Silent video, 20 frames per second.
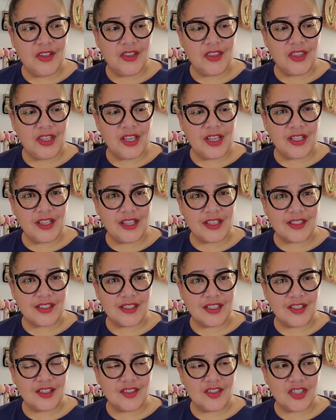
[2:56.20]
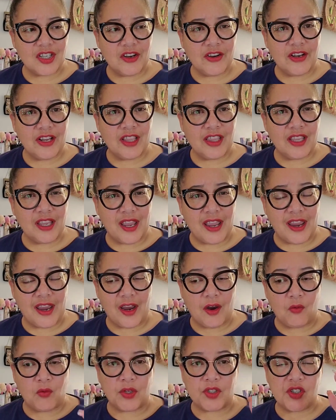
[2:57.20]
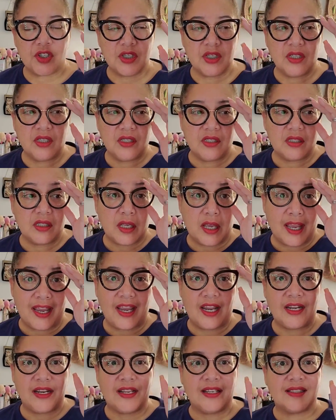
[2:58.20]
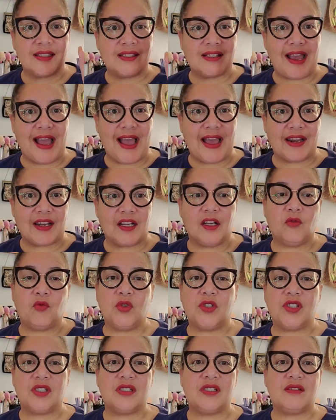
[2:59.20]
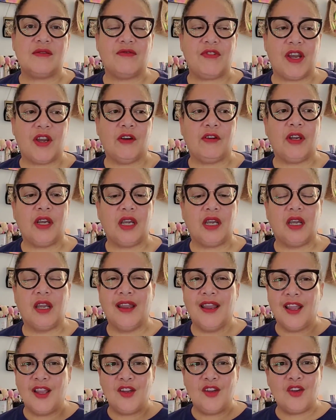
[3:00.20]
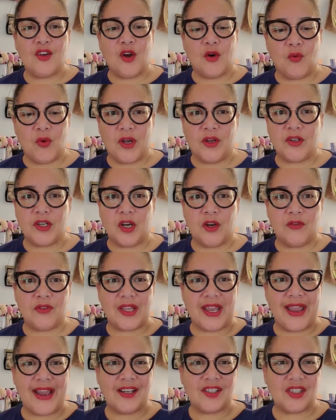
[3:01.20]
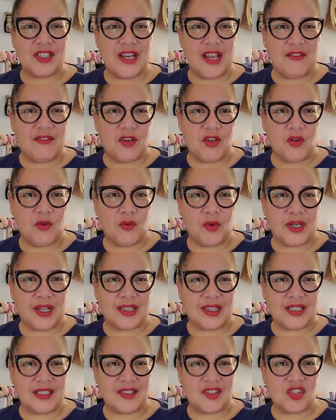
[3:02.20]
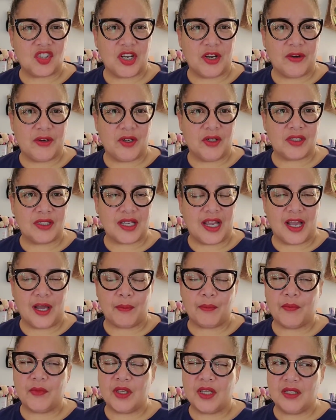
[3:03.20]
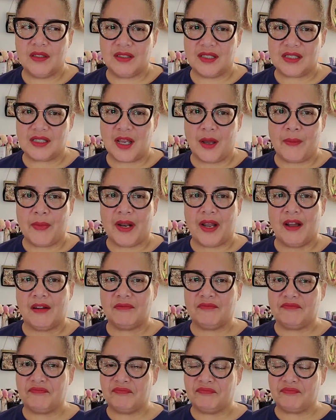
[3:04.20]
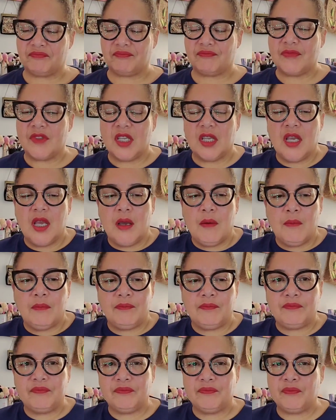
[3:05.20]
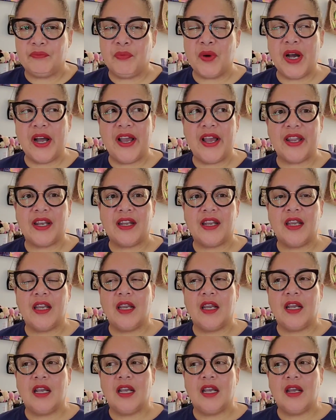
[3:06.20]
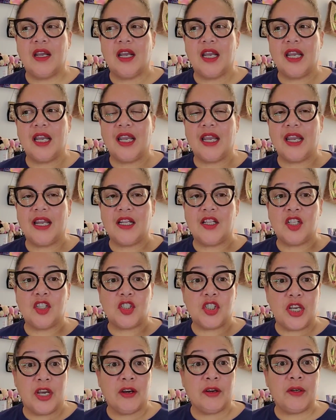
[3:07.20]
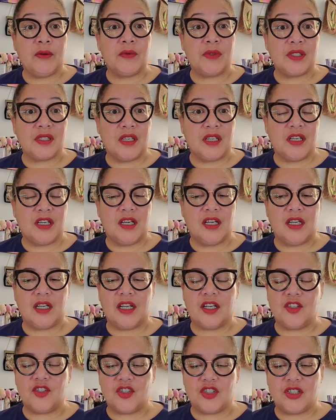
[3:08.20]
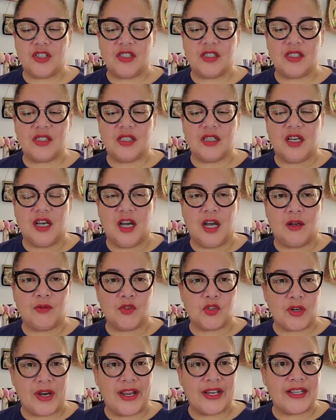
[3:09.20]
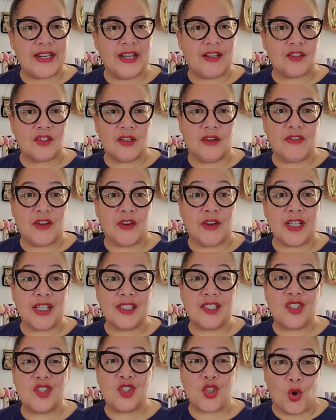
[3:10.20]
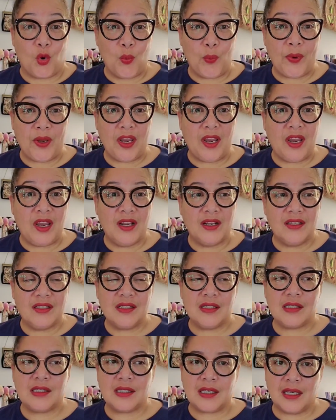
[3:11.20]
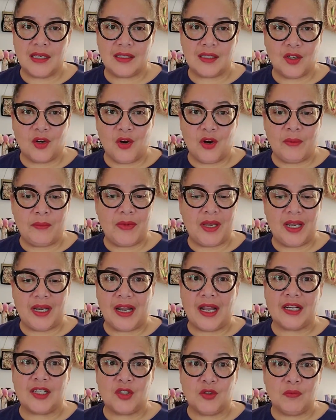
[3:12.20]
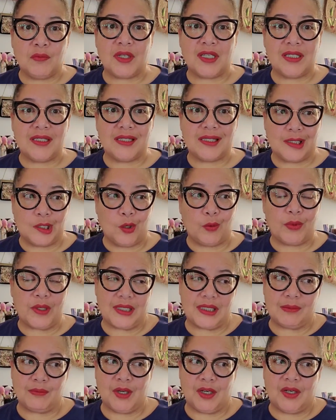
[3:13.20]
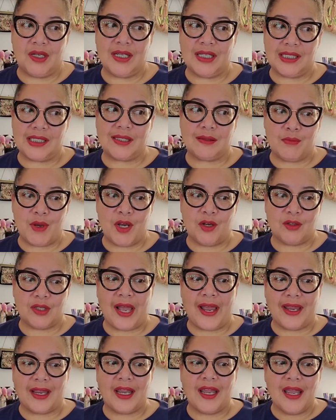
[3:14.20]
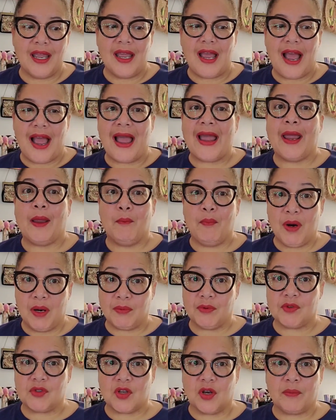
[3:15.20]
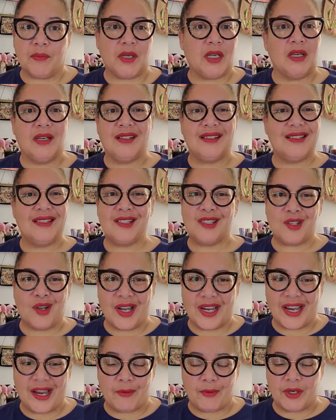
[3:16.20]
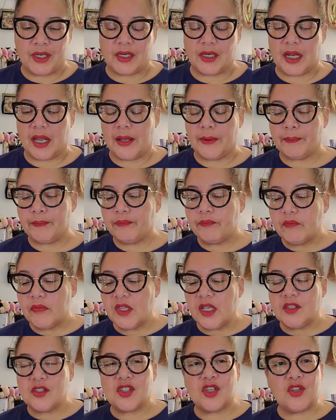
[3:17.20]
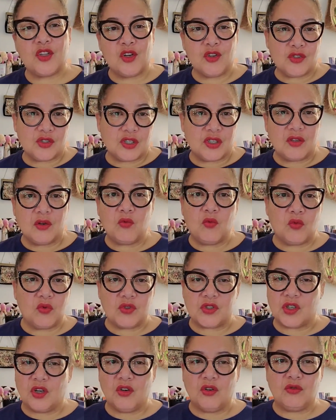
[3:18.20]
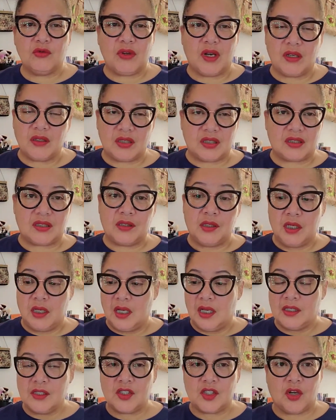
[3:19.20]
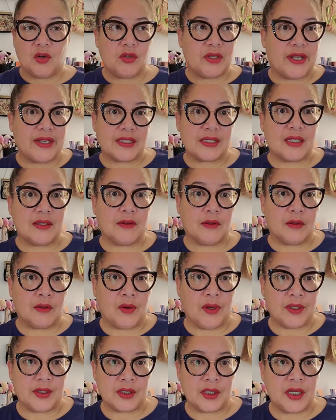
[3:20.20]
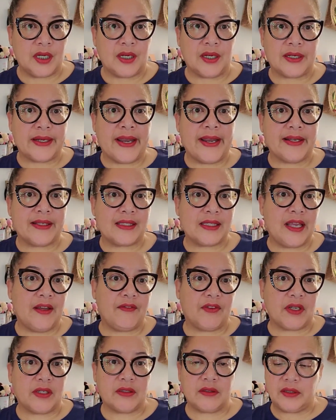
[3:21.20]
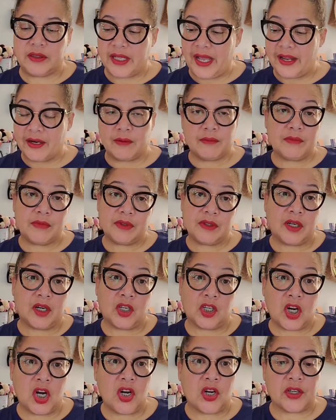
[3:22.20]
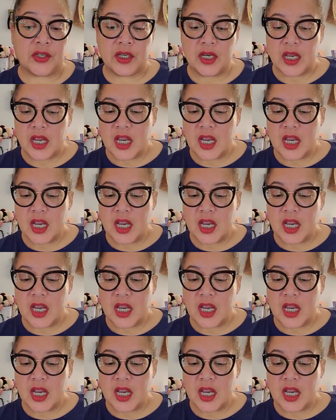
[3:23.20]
I think that's it. Cherry in the Air, which is an Escada, which is very, you well known. They actually have a new one. I think it's Cherry on Top that's coming out. But the cherry was good. It just dried down to a very soapy scent on me, and I do mean soap. It smelled like I had bubbles on me, so I got rid of that. So those are the so that's a question. I had 7, and a lot of them are gone,